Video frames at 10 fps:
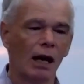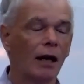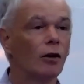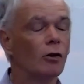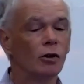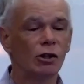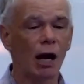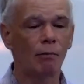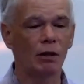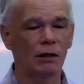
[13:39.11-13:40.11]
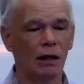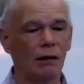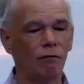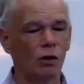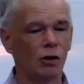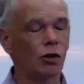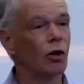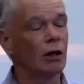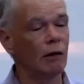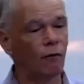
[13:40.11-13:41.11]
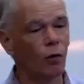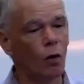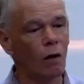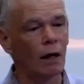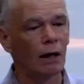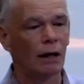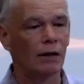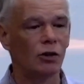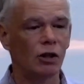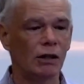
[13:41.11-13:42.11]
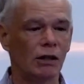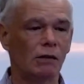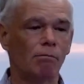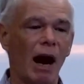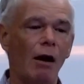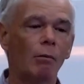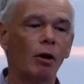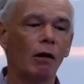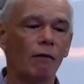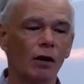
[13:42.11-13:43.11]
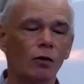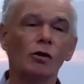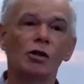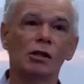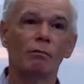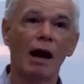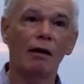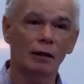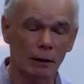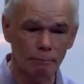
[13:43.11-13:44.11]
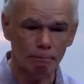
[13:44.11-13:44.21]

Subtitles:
At Luke chapter 10, verse 34, in Jesus' parable of the Good Samaritan,